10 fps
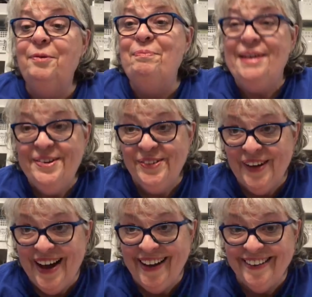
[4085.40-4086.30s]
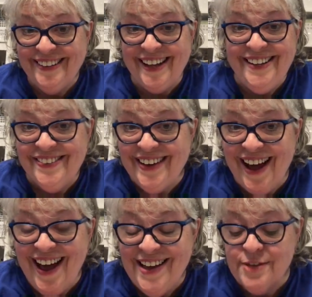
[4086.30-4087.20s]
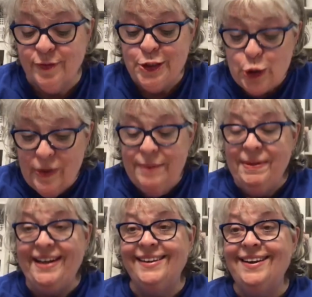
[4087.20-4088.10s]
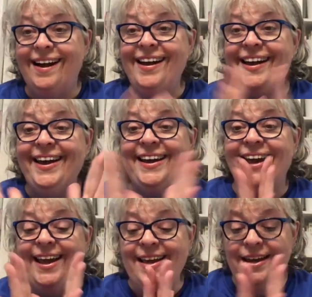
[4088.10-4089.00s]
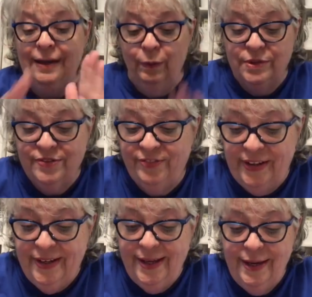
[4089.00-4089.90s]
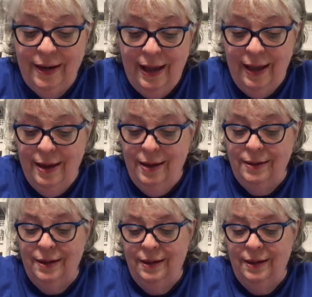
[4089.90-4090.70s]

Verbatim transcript: meanwhile, thank you guys for joining me tonight. And it was fun. And,